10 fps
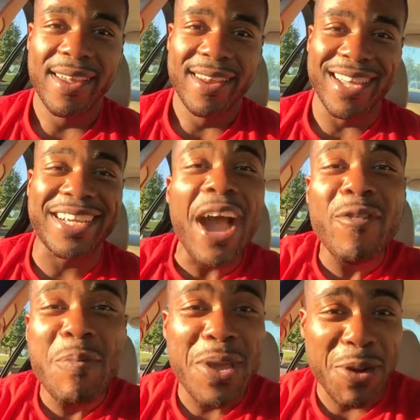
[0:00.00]
The
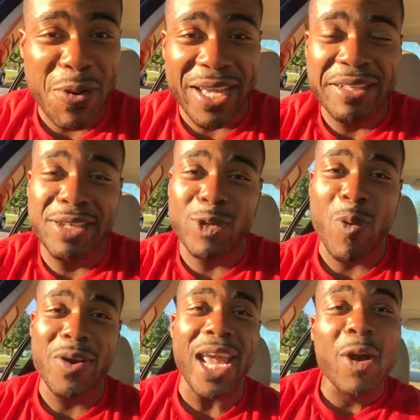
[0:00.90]
government going to get this
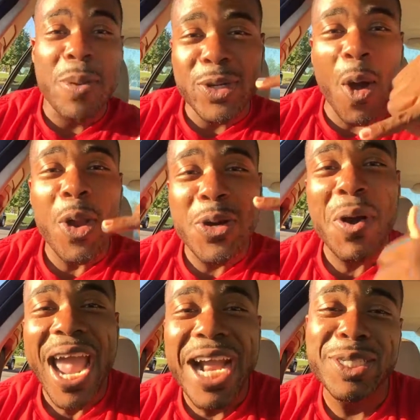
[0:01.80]
work. They're going to be calling
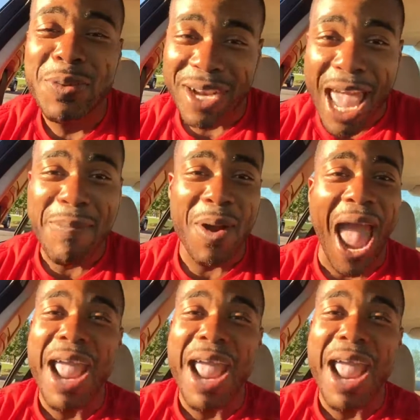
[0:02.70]
on Drew Clayborn.